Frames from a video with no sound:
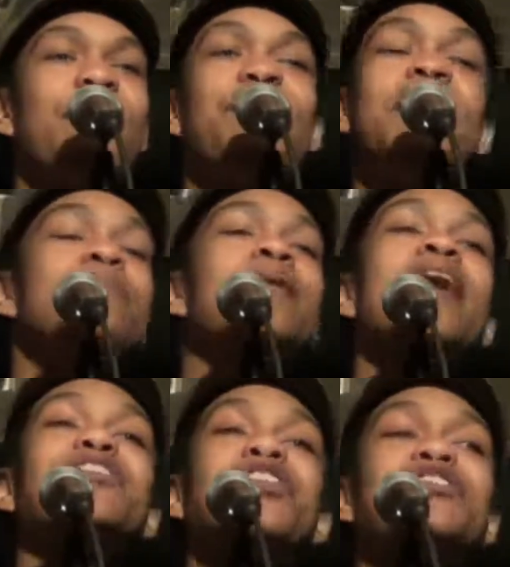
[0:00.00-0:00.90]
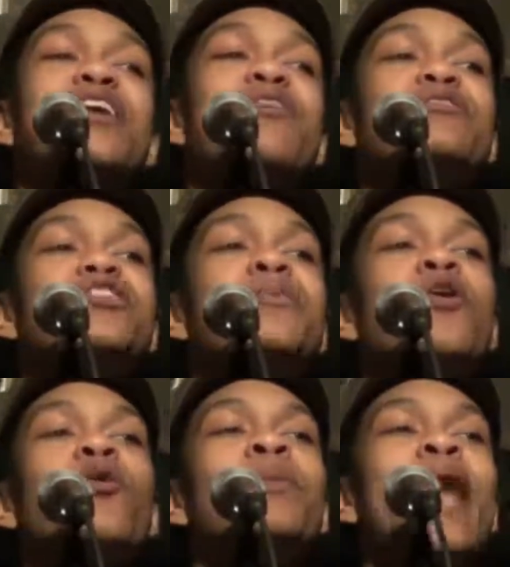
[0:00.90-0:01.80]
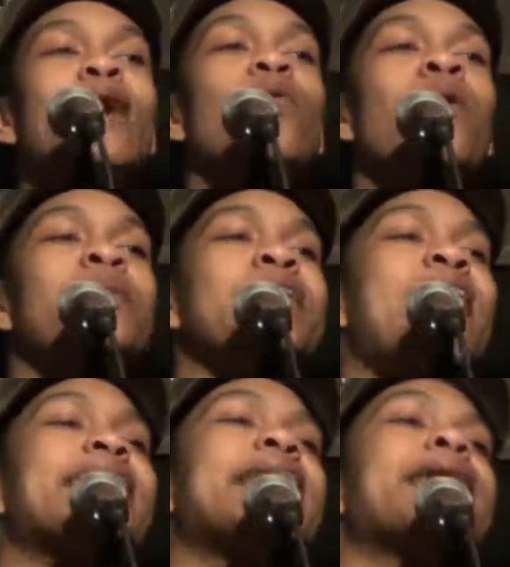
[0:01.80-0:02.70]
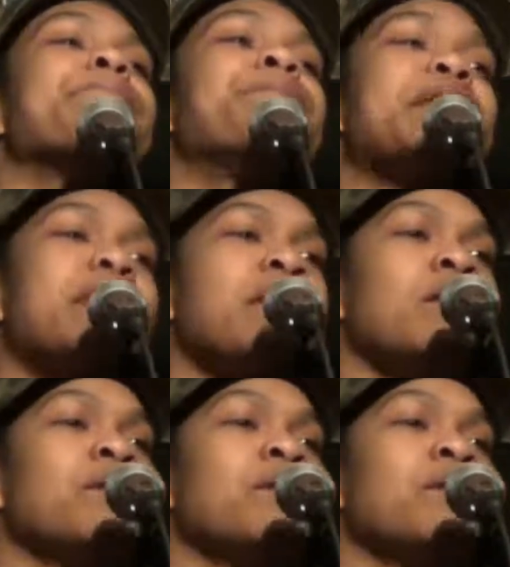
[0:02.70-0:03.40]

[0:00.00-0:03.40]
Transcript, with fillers: that I'm not your stereotypical black woman and I can't be